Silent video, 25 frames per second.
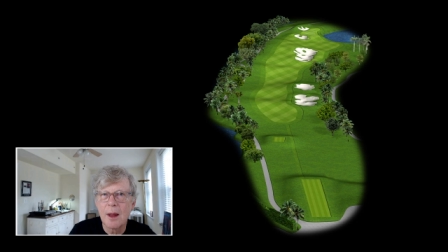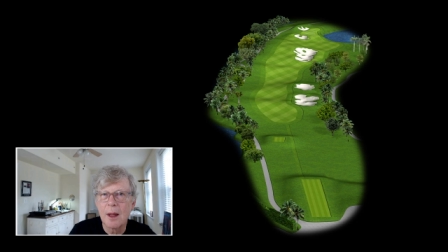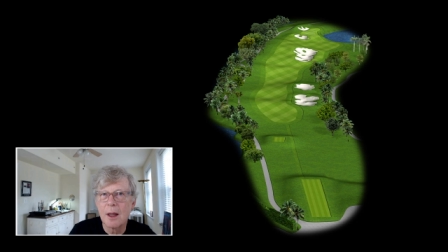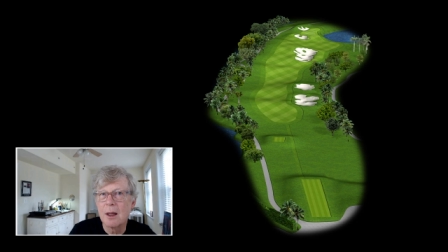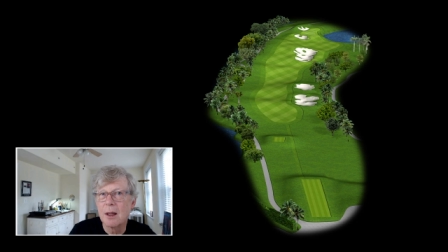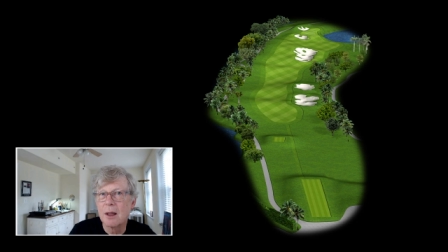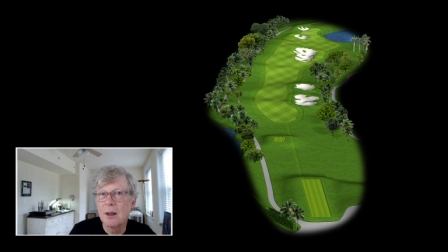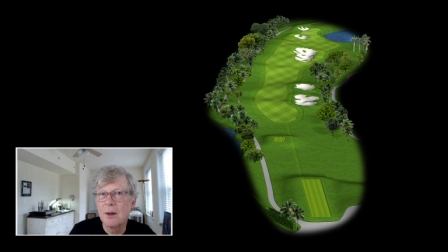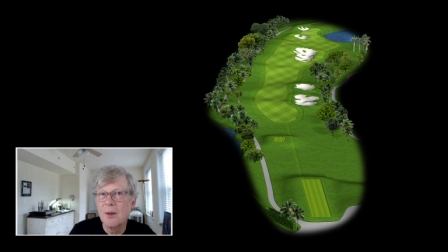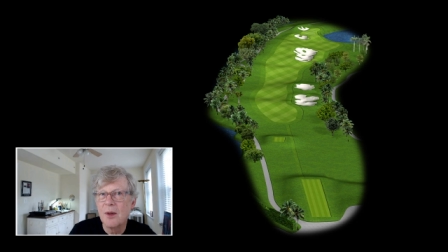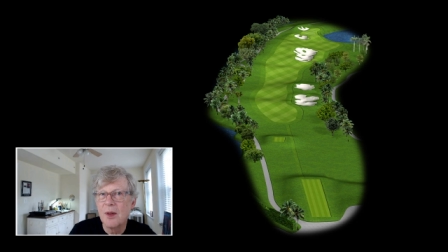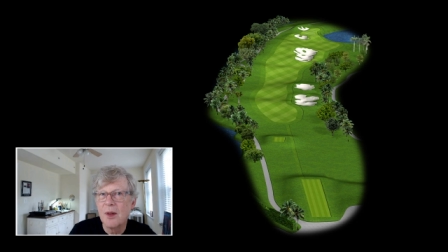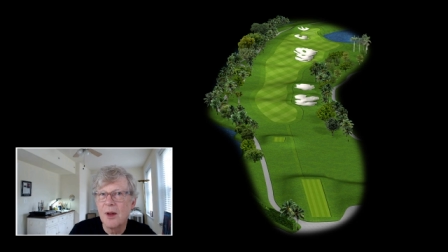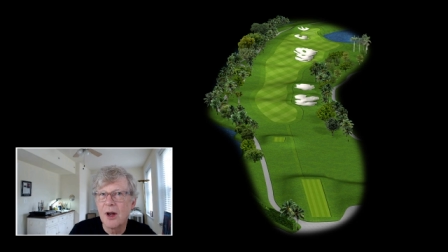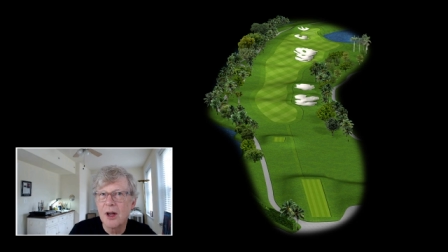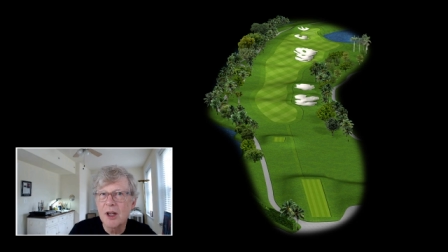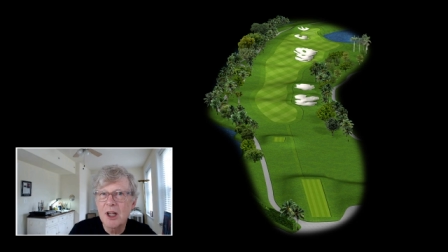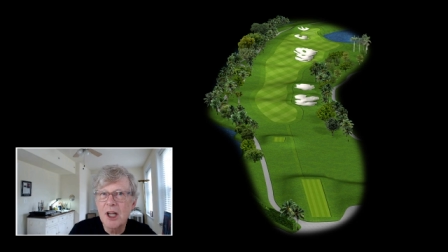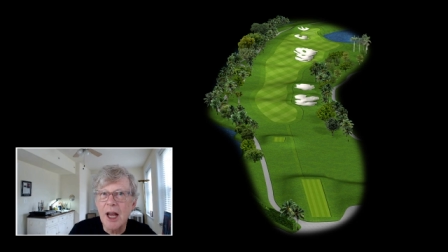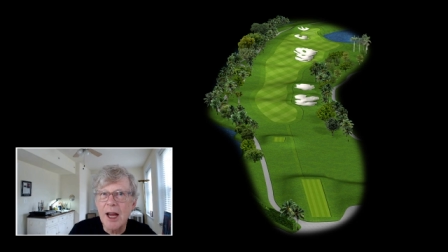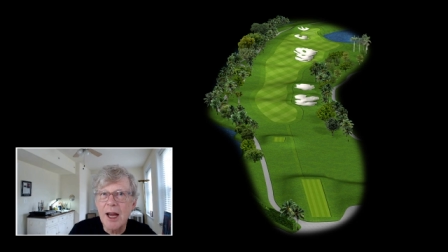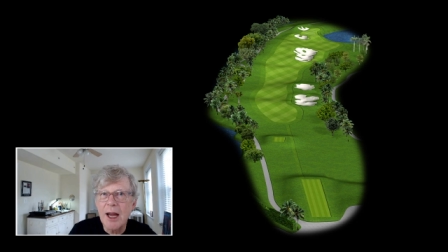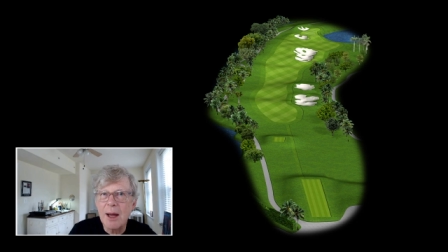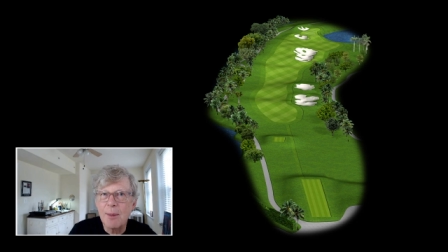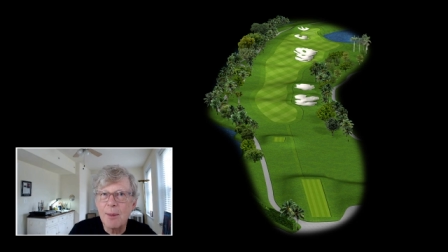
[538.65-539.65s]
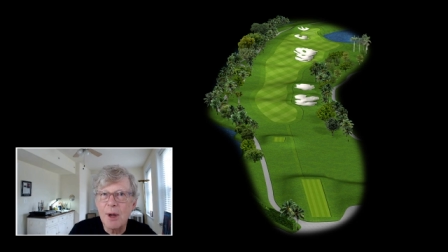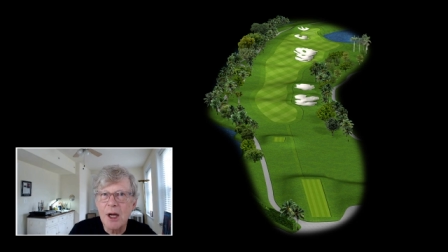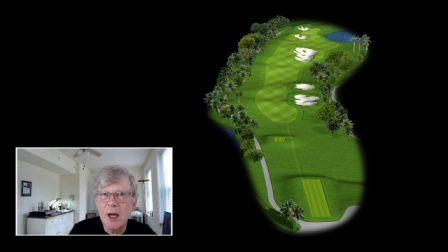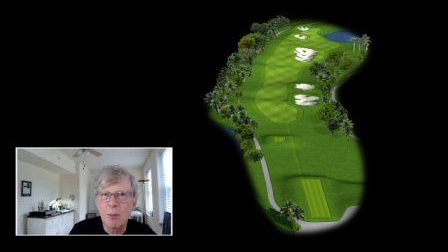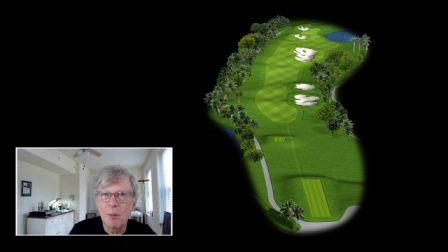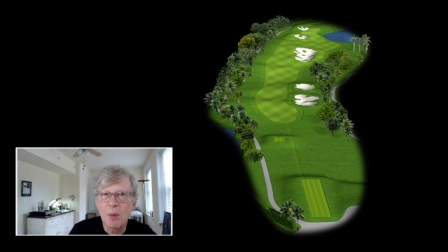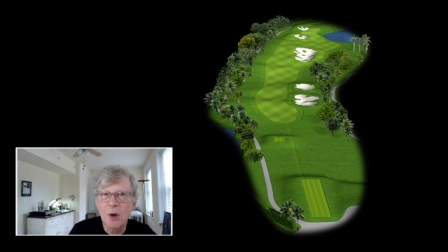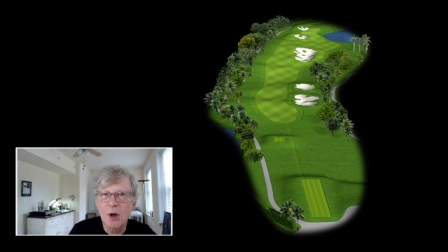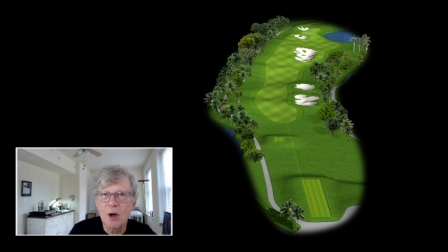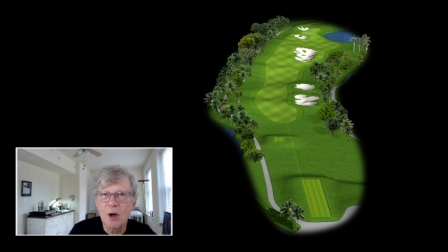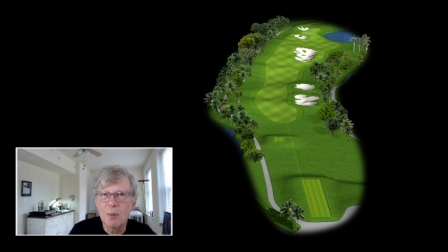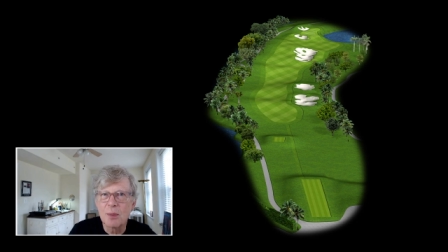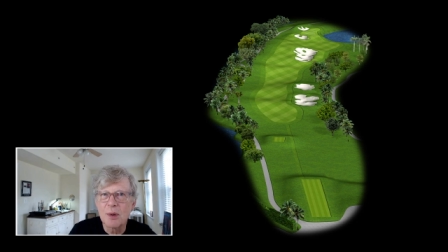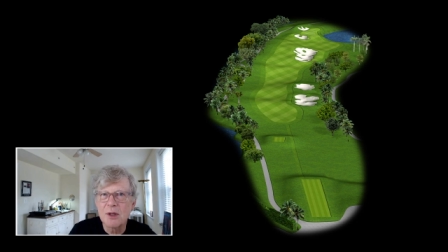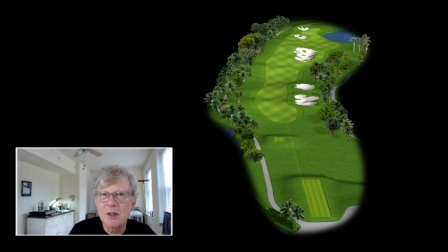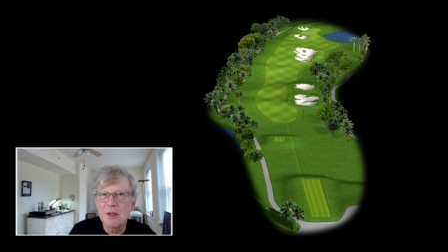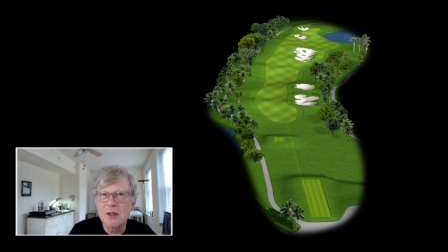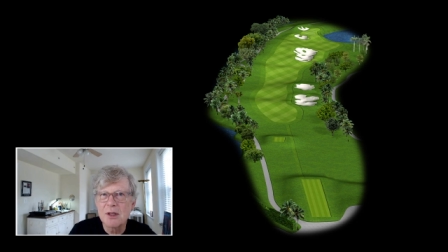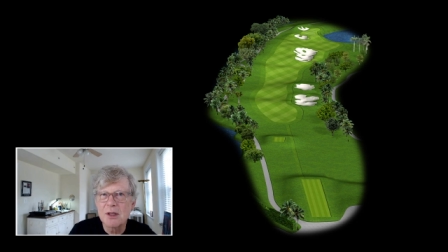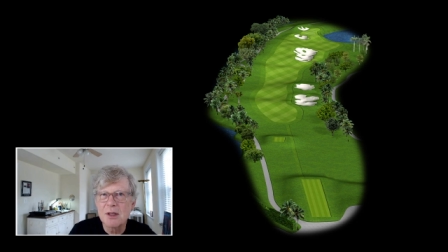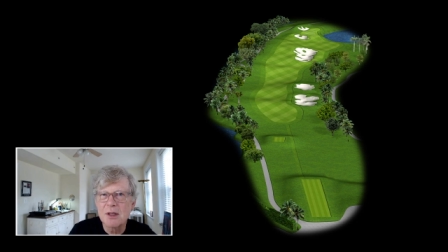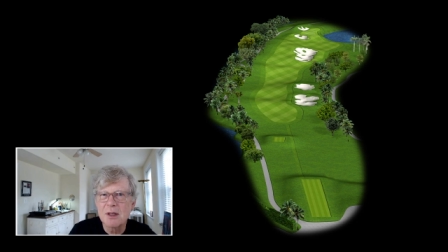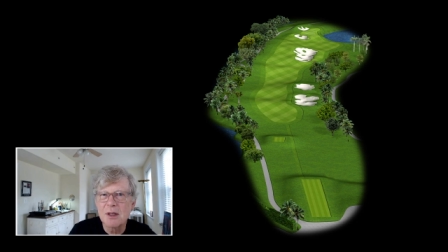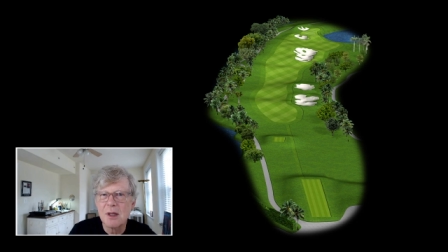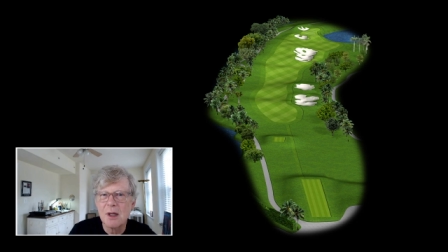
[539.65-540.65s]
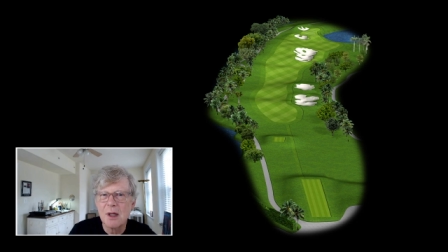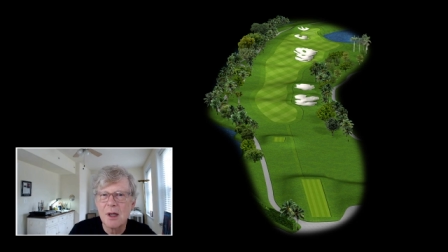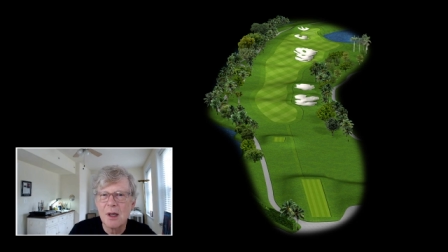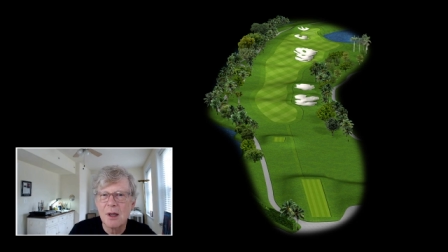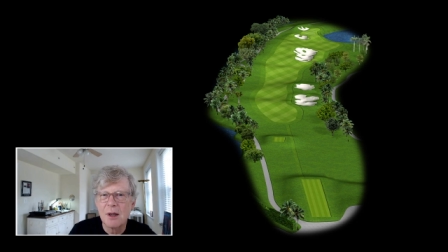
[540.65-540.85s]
uh, a gaming purpose,